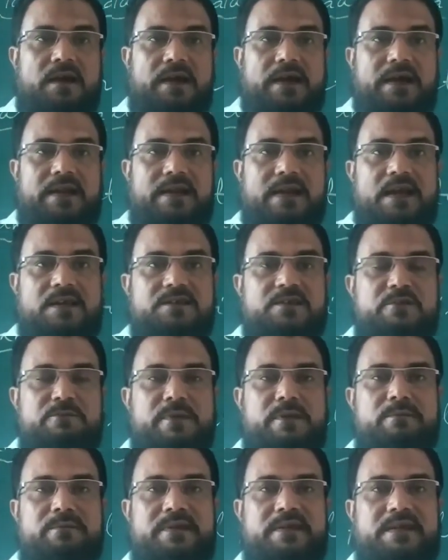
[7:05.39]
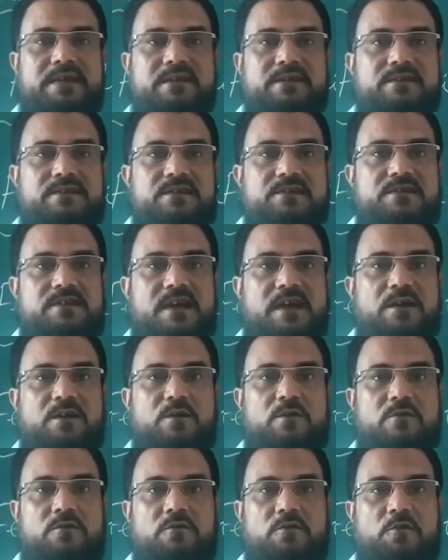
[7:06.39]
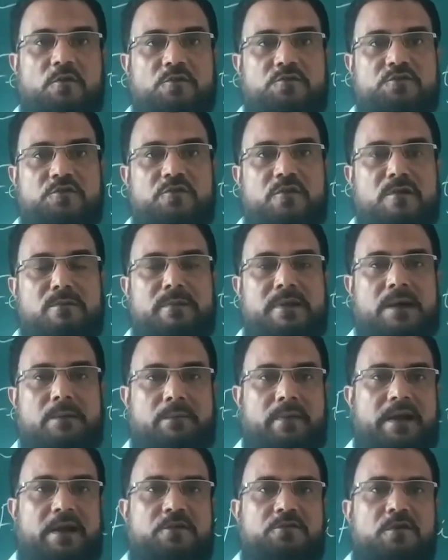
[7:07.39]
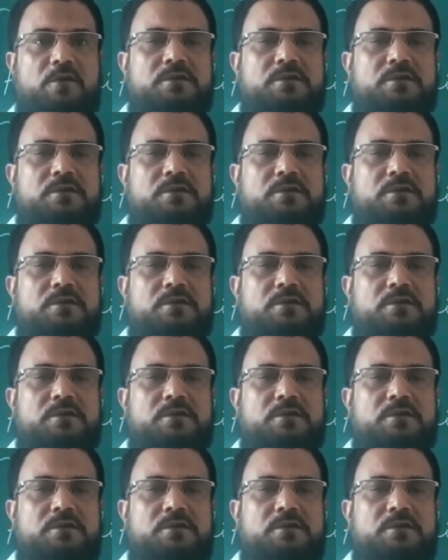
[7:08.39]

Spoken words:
And as human beings, this kind of force should not be applied.